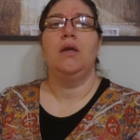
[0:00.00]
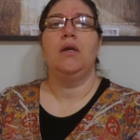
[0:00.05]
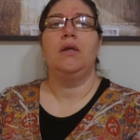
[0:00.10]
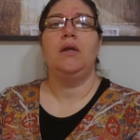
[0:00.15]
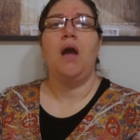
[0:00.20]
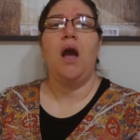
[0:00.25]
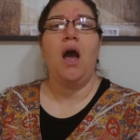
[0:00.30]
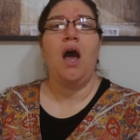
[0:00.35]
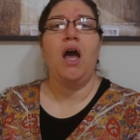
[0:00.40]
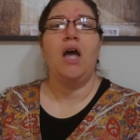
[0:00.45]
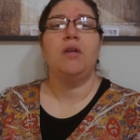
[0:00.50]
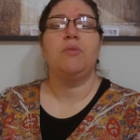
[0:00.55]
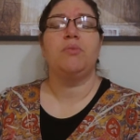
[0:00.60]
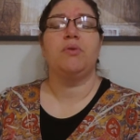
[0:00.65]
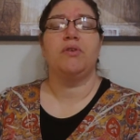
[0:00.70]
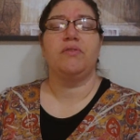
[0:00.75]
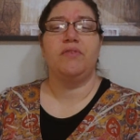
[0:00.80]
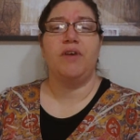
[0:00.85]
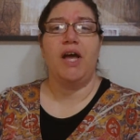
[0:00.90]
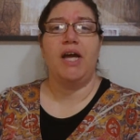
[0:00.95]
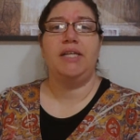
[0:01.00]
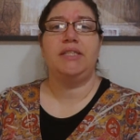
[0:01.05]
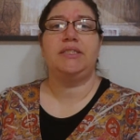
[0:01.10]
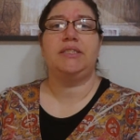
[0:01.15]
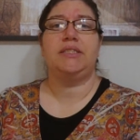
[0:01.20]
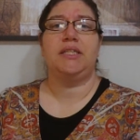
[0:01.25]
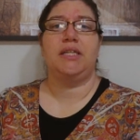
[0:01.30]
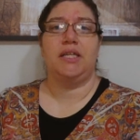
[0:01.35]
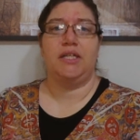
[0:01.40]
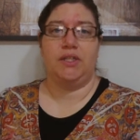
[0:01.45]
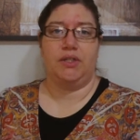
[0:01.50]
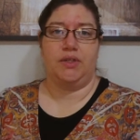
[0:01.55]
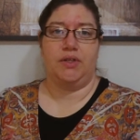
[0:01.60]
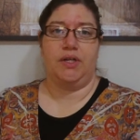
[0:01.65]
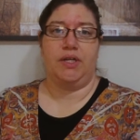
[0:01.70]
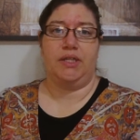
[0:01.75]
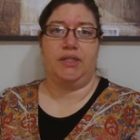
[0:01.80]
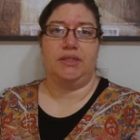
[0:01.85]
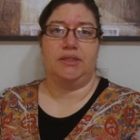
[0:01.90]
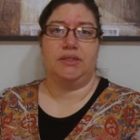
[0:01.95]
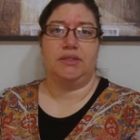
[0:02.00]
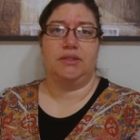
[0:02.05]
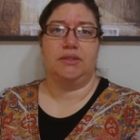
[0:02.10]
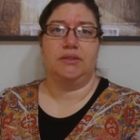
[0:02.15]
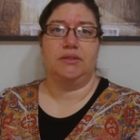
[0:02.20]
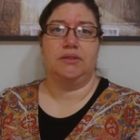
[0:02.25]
God provides the increase.